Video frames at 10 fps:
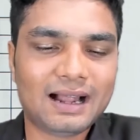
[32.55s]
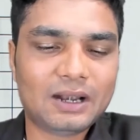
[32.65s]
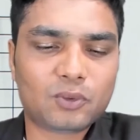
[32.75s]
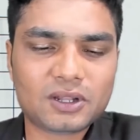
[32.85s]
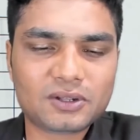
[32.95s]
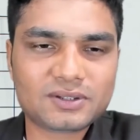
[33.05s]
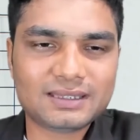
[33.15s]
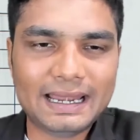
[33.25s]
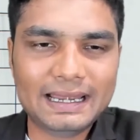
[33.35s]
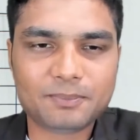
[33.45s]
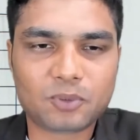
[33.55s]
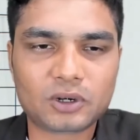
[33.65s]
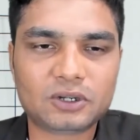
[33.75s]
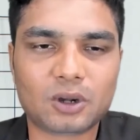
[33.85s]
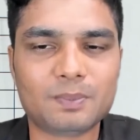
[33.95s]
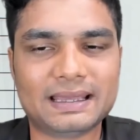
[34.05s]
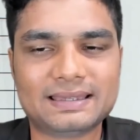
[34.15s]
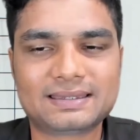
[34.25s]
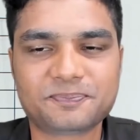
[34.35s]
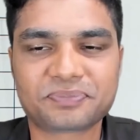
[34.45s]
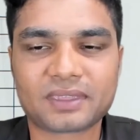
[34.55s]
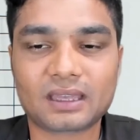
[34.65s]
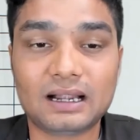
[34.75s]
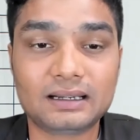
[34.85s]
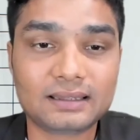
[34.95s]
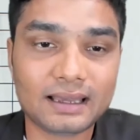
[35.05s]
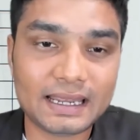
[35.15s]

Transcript: And what are those 8 important topics under the